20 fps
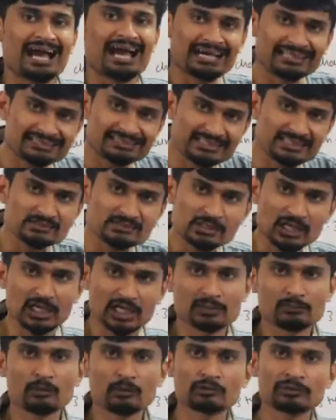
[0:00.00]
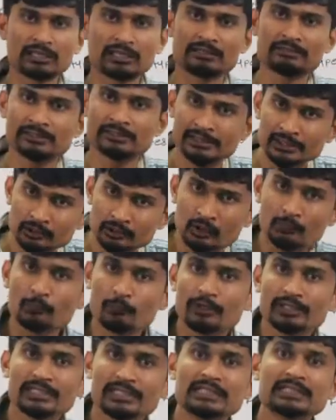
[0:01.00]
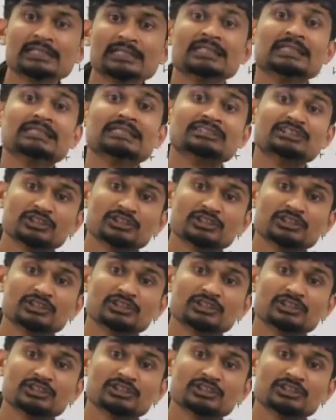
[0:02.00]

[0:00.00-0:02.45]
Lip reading: and this hormone, that is erythropoietin,